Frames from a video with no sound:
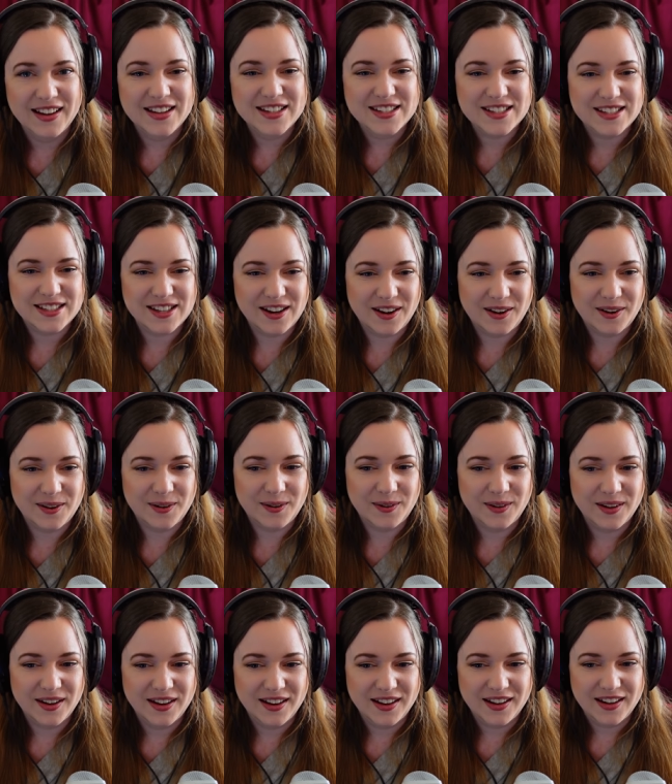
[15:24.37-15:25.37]

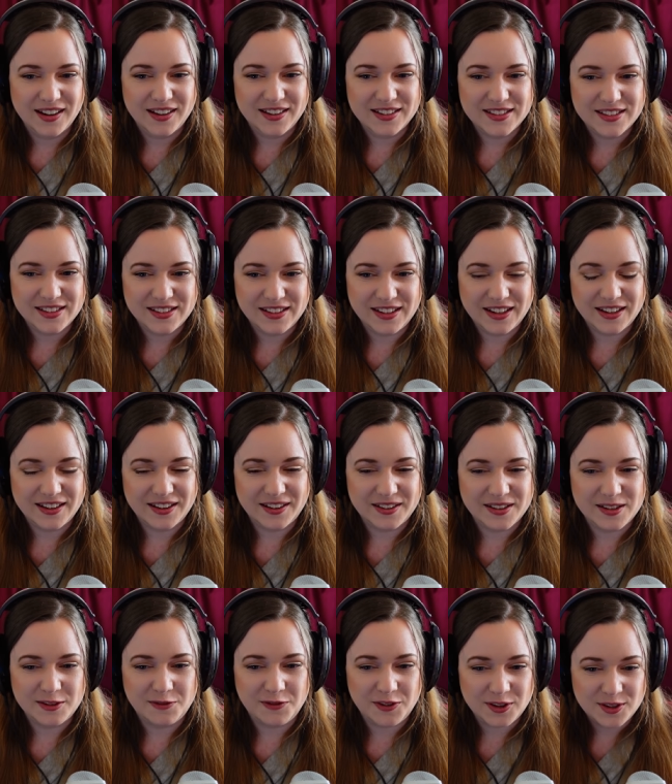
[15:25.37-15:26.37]
So, you know,
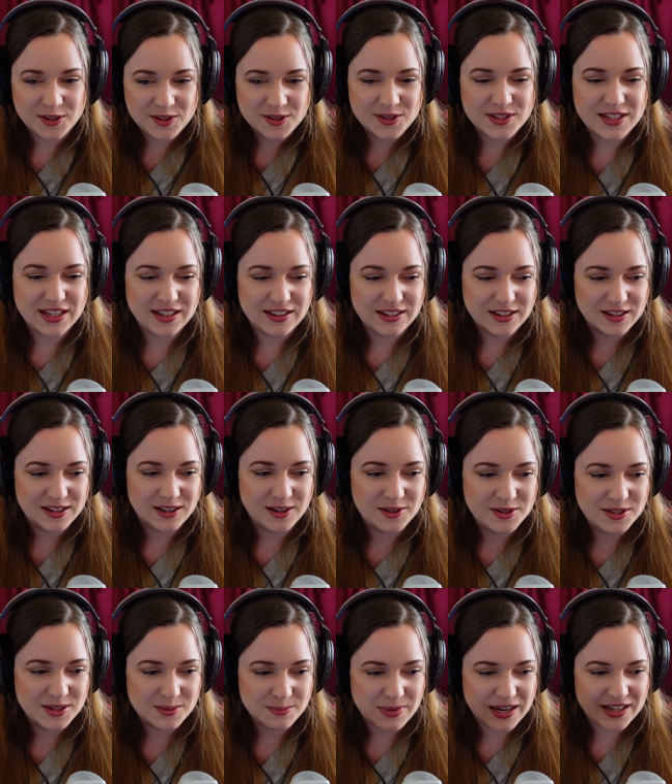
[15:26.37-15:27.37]
if you're using the
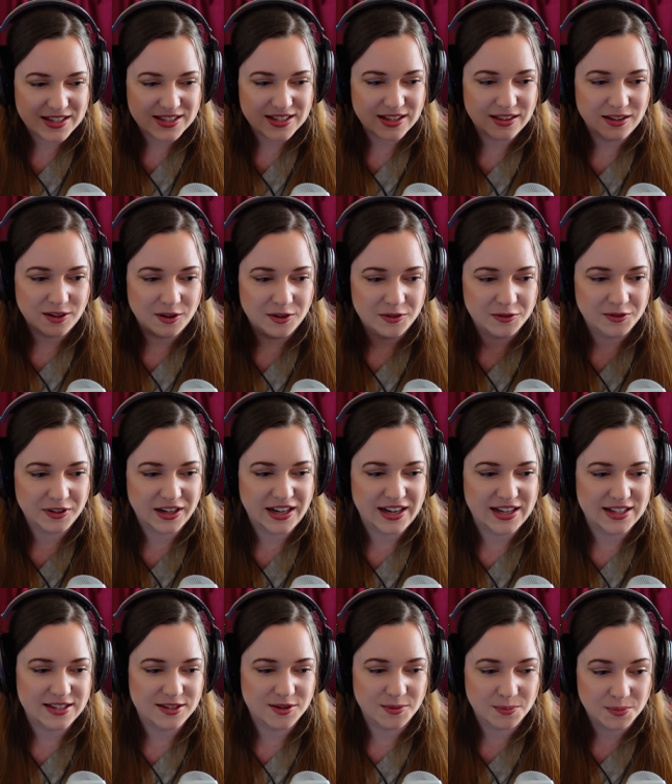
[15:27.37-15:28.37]
close mics and the
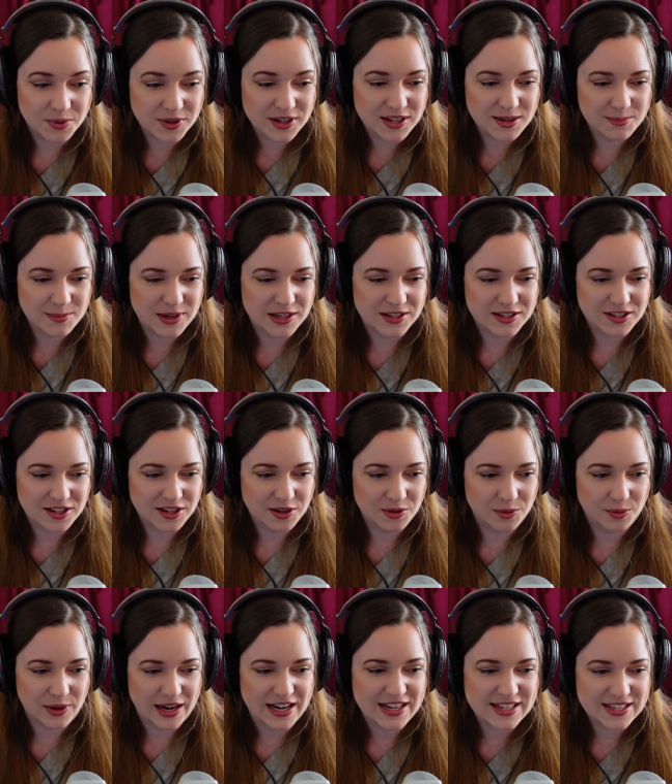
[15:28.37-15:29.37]
overheads, you're pretty much
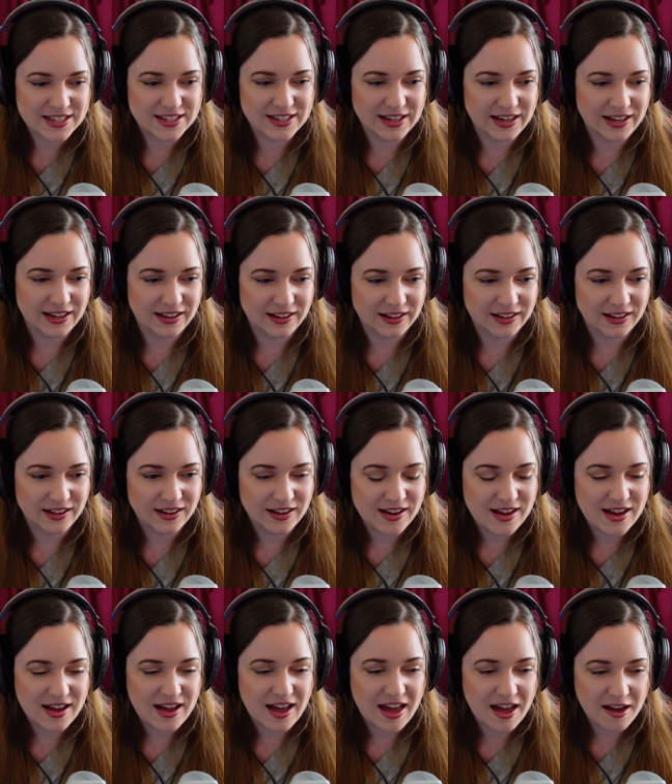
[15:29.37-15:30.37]
erasing
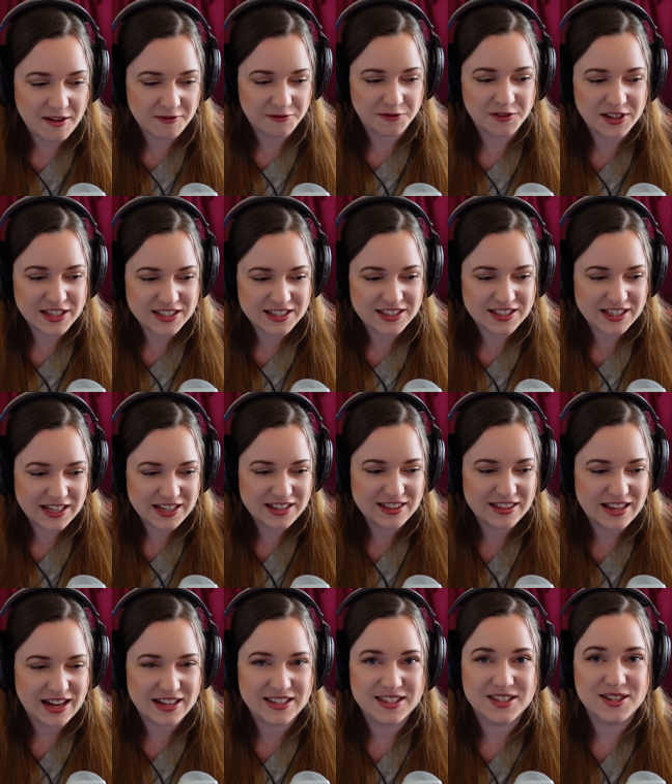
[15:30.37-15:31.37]
everything
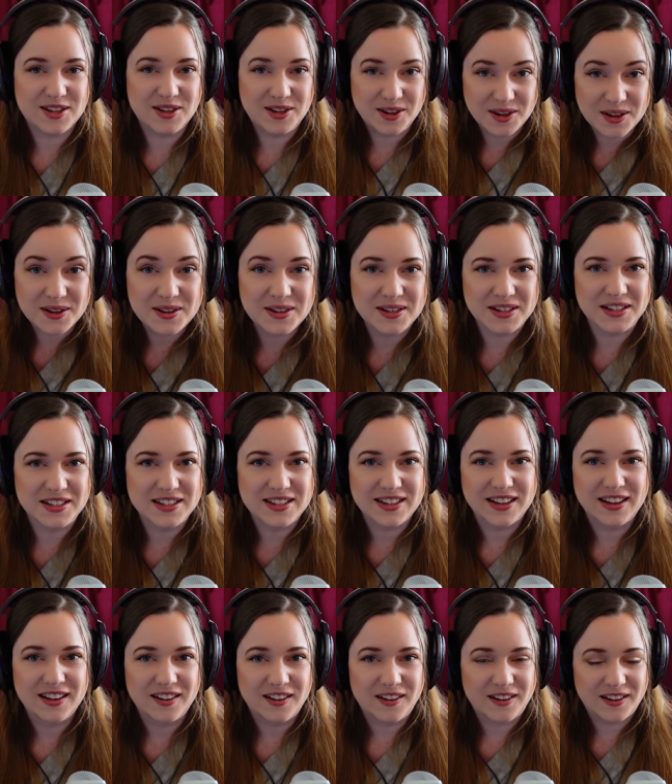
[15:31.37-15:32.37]
that's good
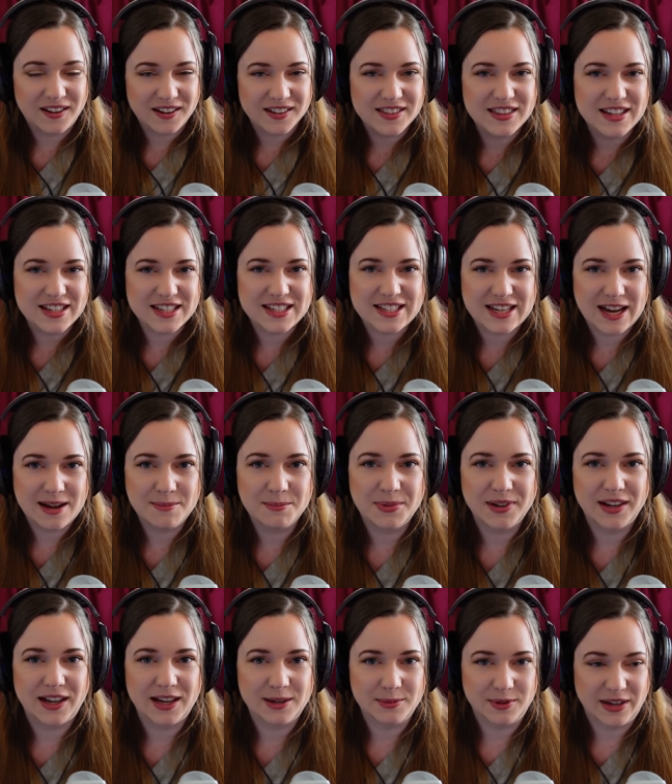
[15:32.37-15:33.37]
on the
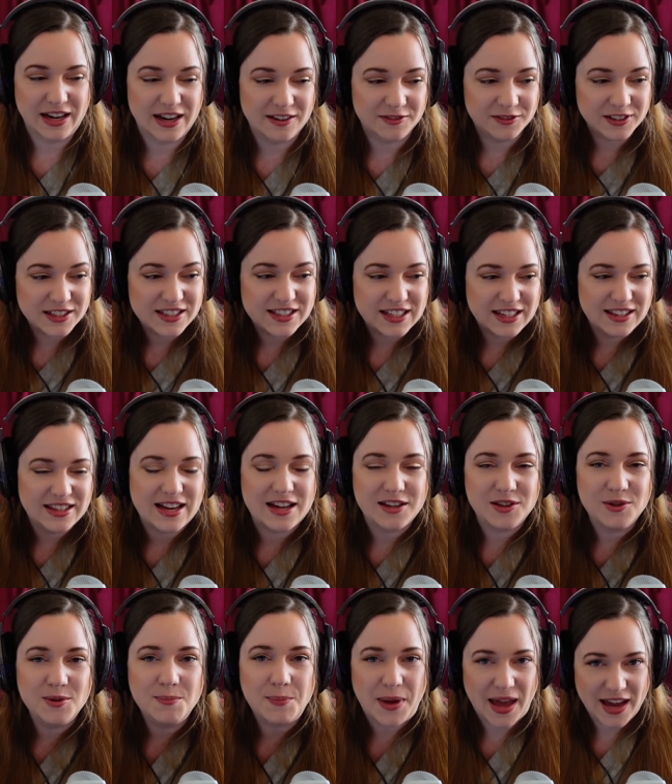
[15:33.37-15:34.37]
sample library. Everything that
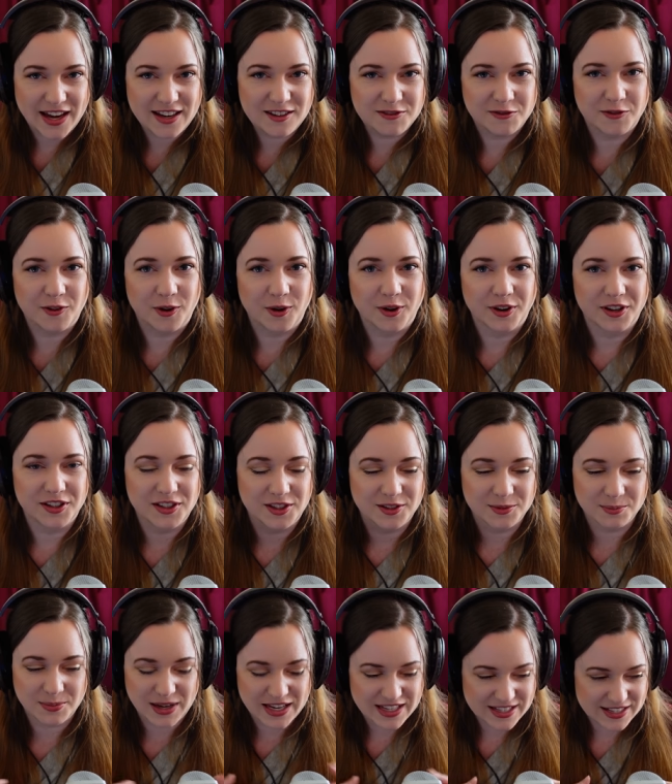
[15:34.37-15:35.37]
you paid for,
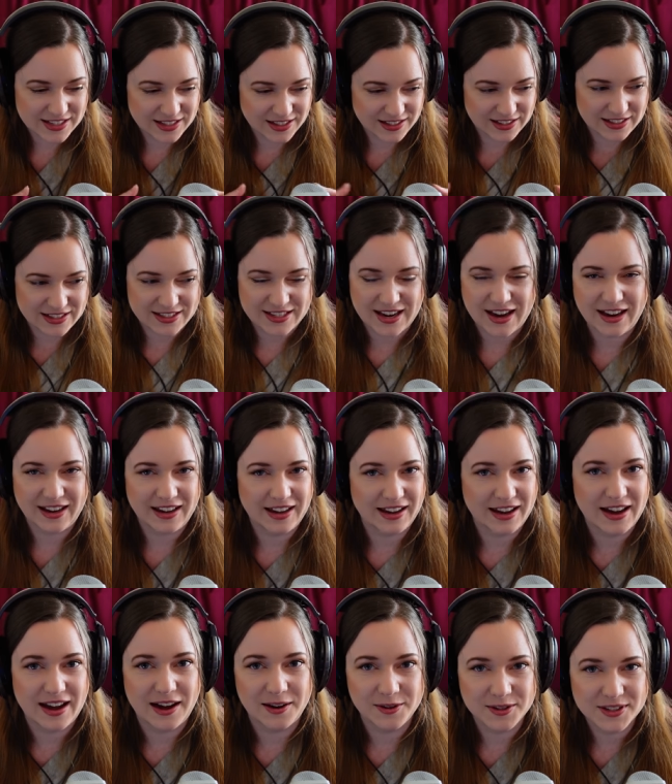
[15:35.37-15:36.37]
you're basically
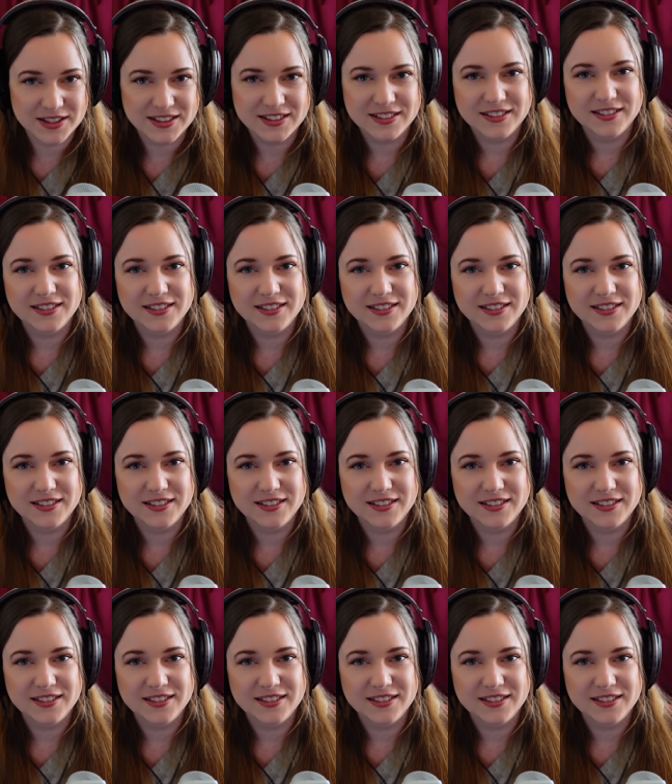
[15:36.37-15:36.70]
taking out.